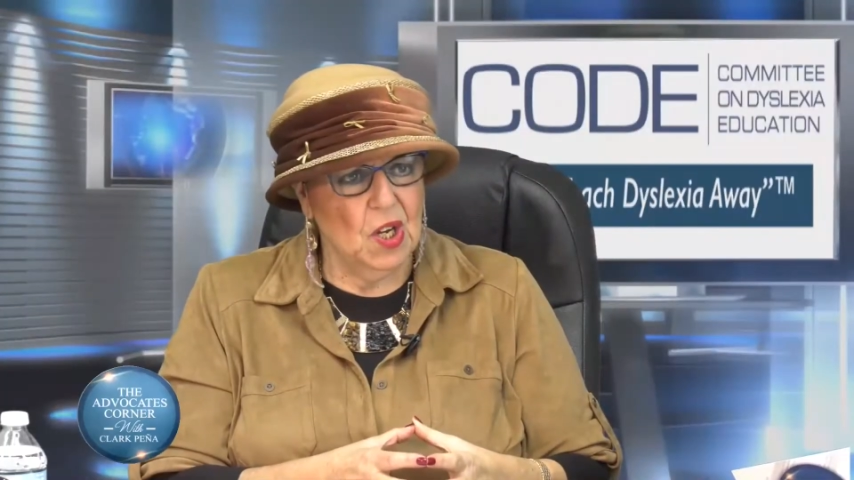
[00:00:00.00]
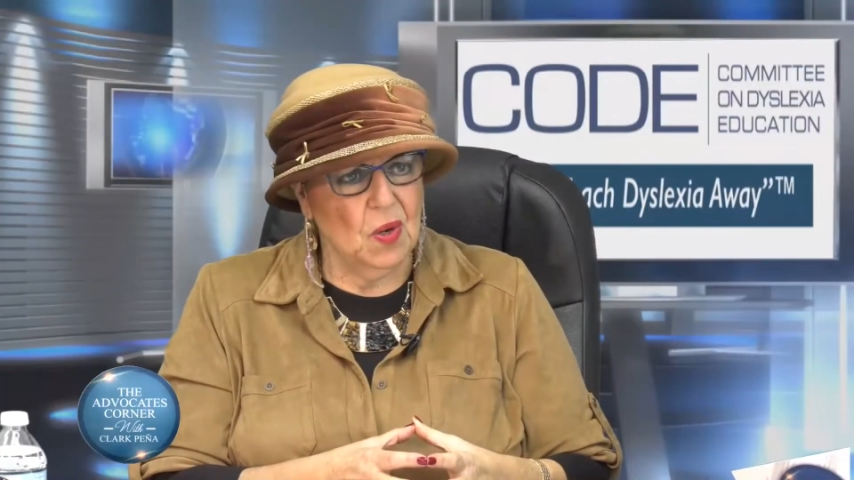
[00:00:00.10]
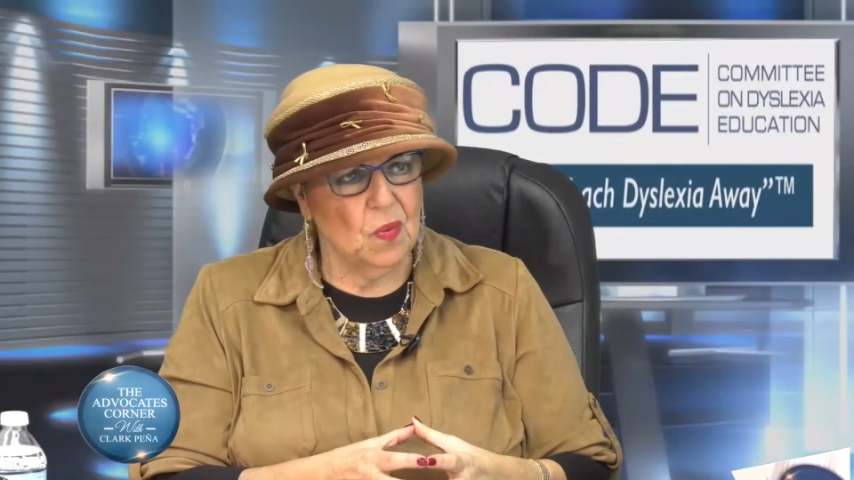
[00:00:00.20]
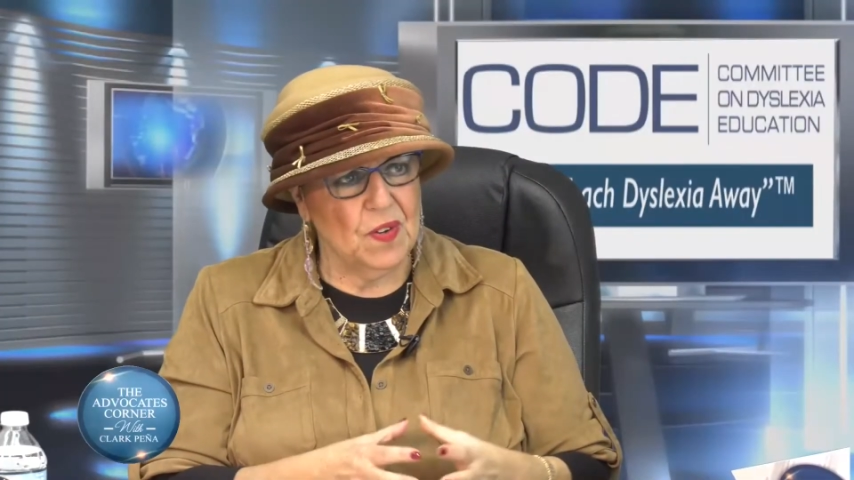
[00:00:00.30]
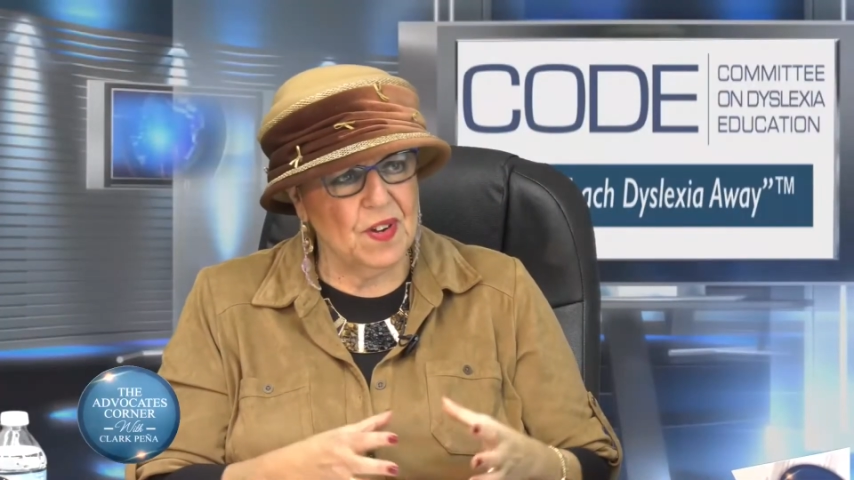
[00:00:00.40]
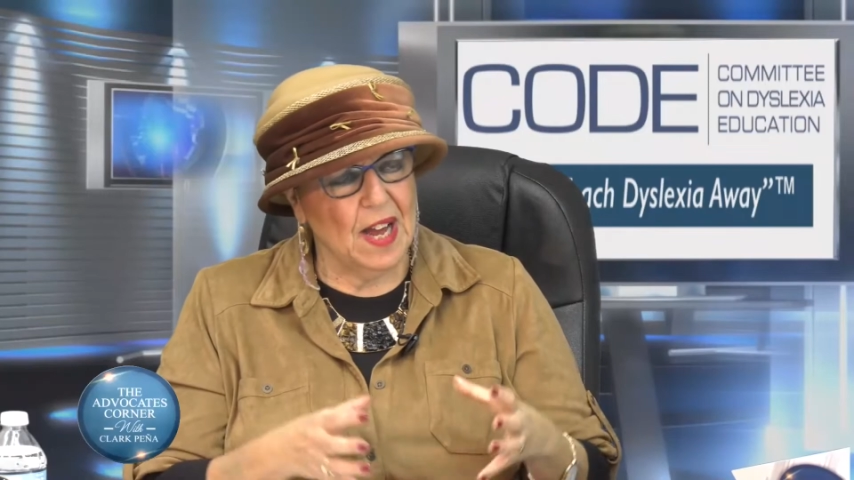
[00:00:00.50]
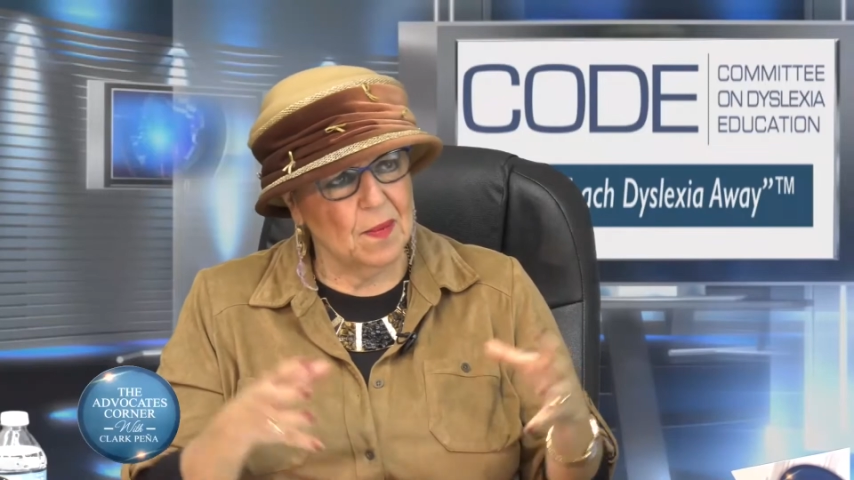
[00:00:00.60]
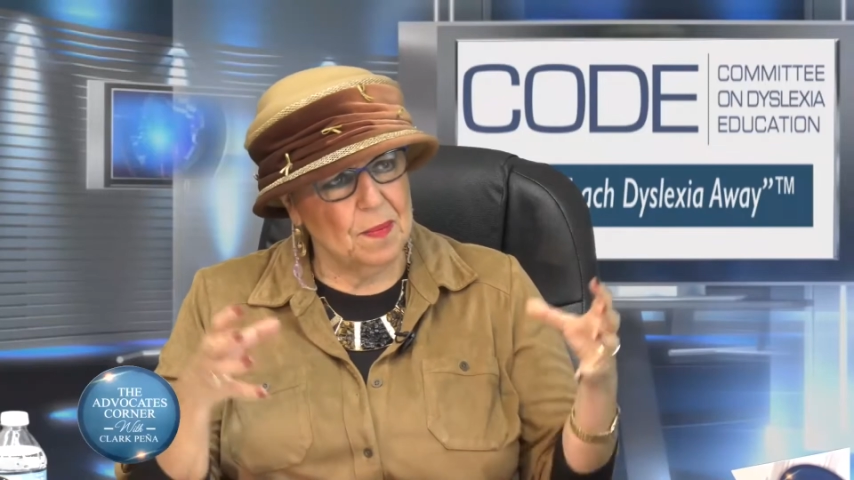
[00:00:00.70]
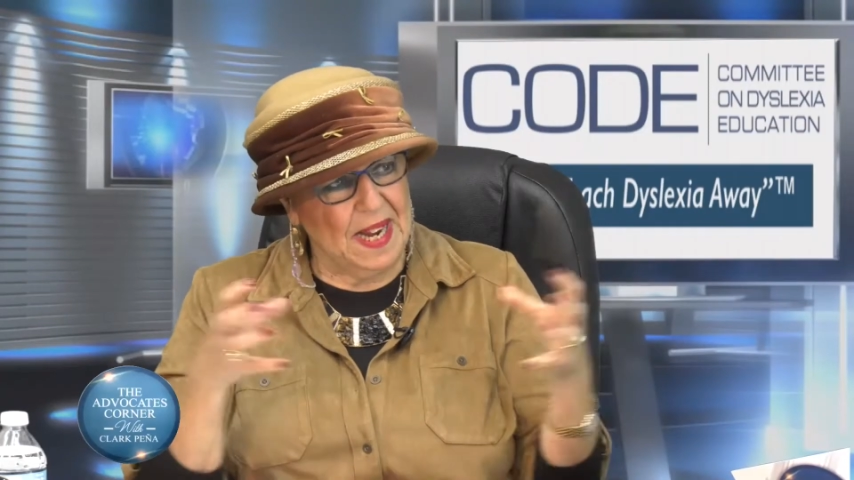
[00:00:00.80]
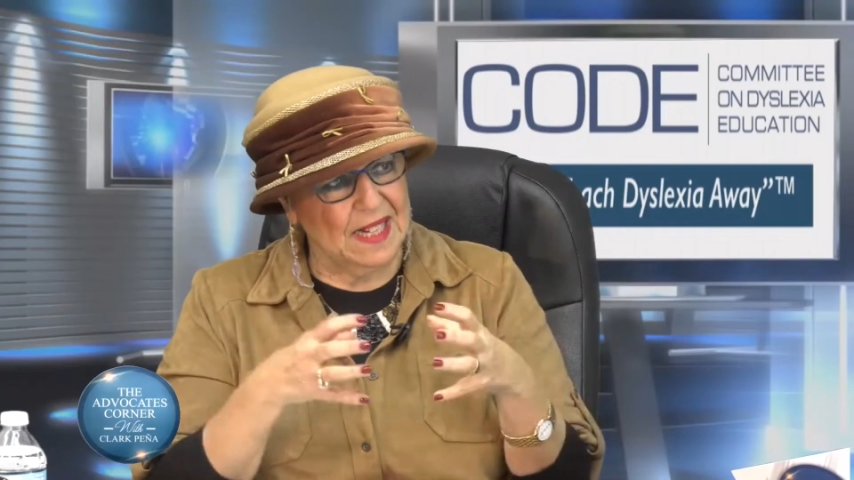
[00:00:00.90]
we've got to
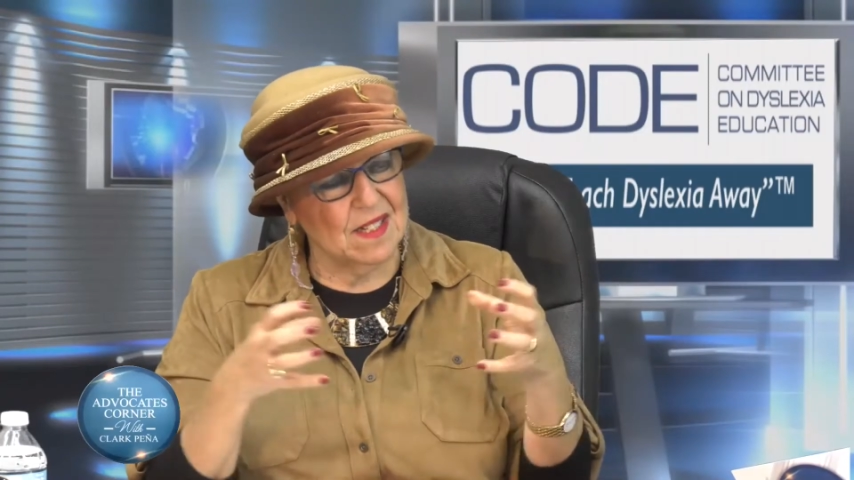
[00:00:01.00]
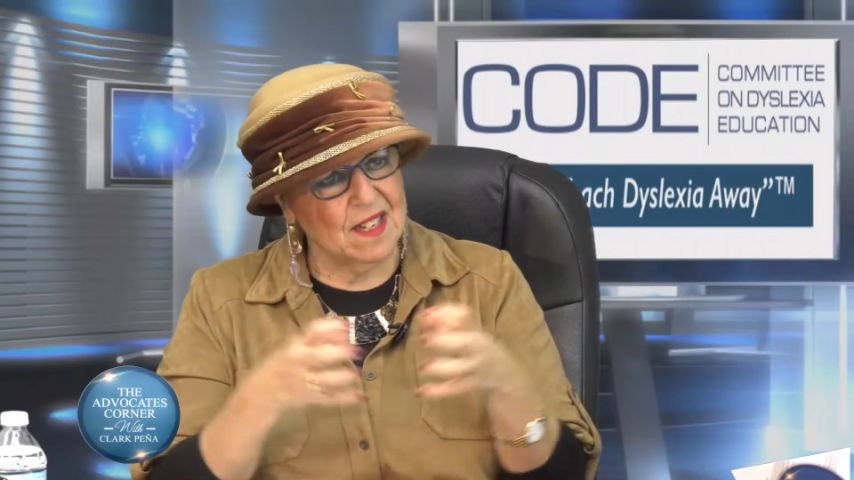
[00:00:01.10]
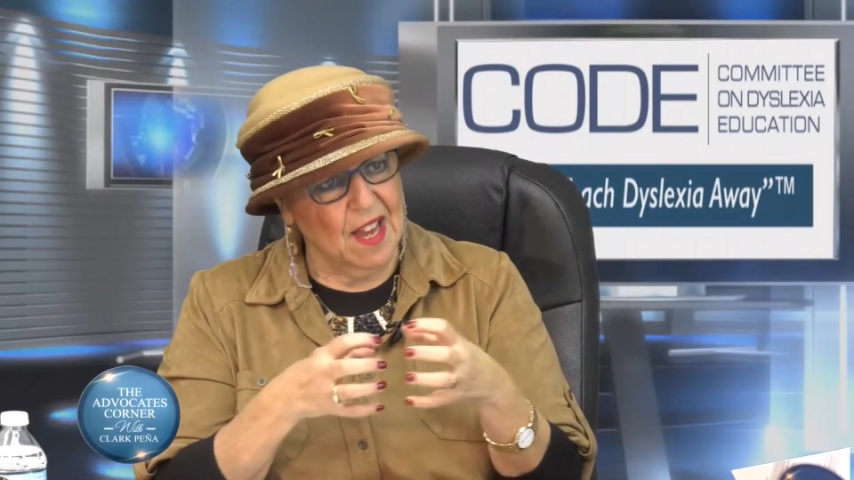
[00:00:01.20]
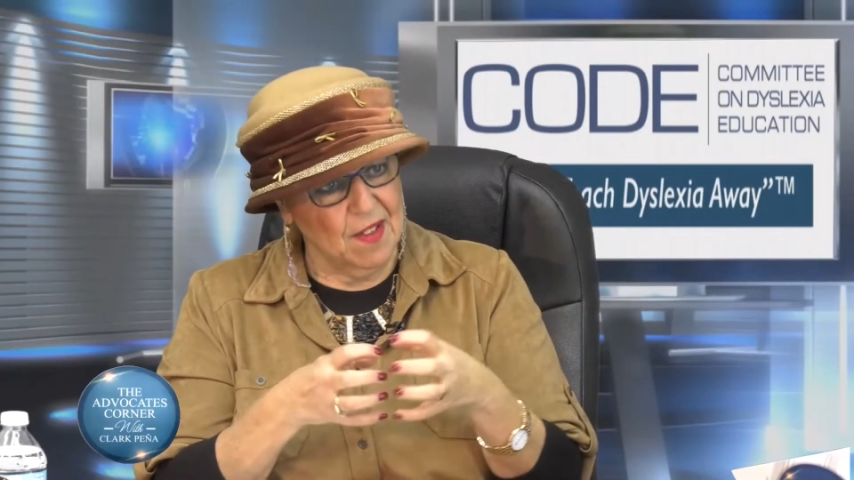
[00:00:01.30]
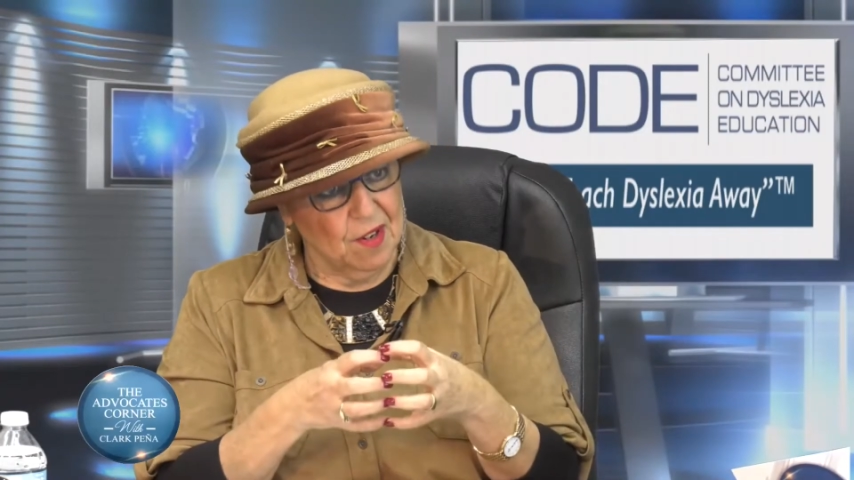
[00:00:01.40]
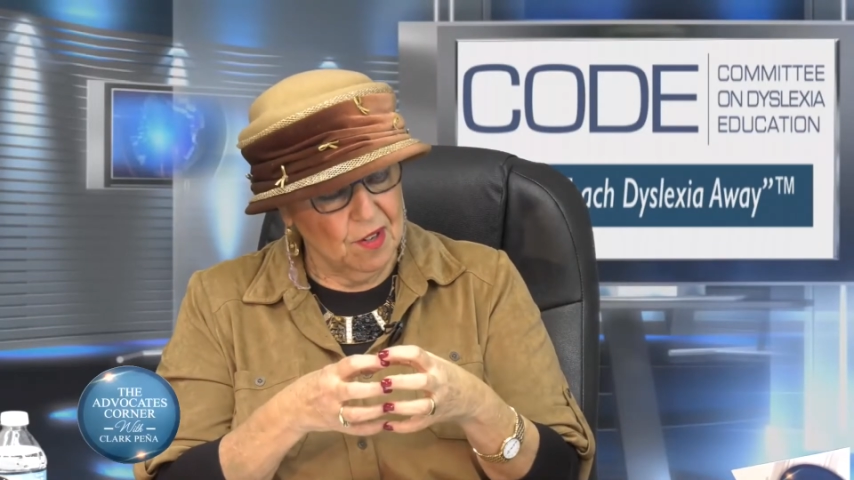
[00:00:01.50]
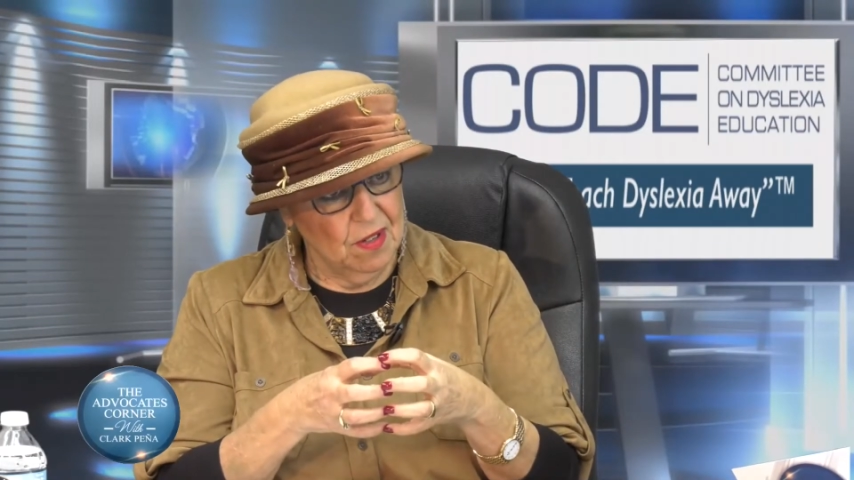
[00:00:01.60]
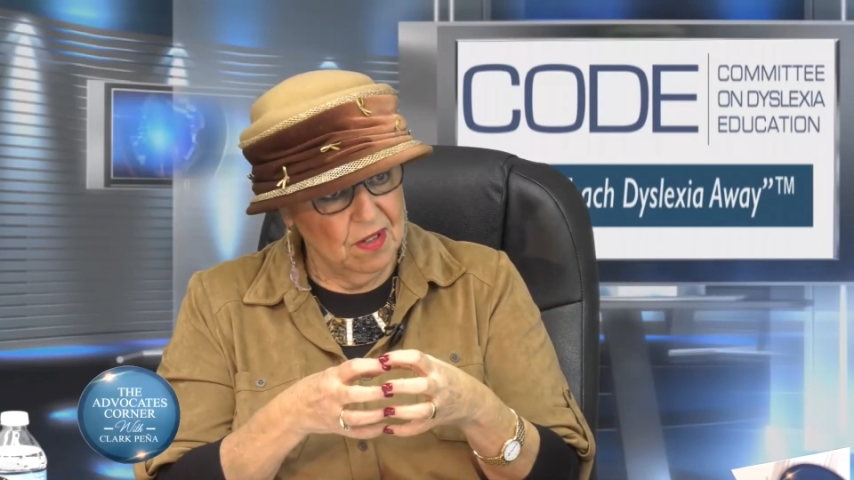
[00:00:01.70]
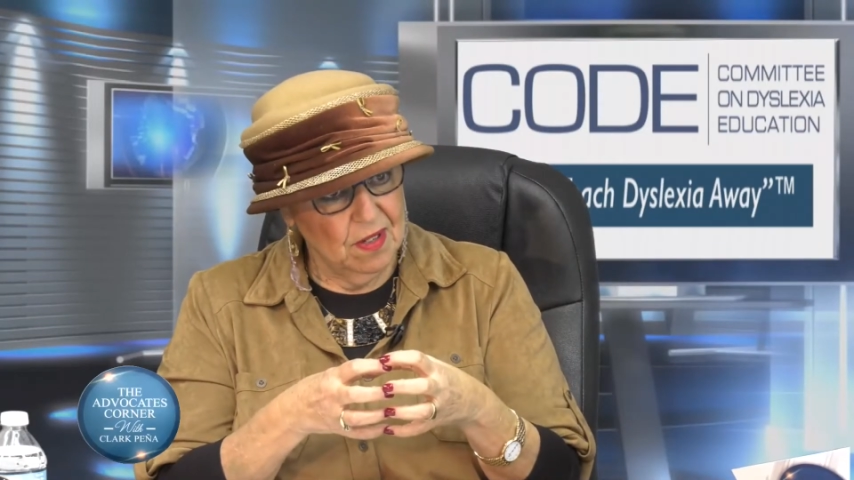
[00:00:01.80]
band together,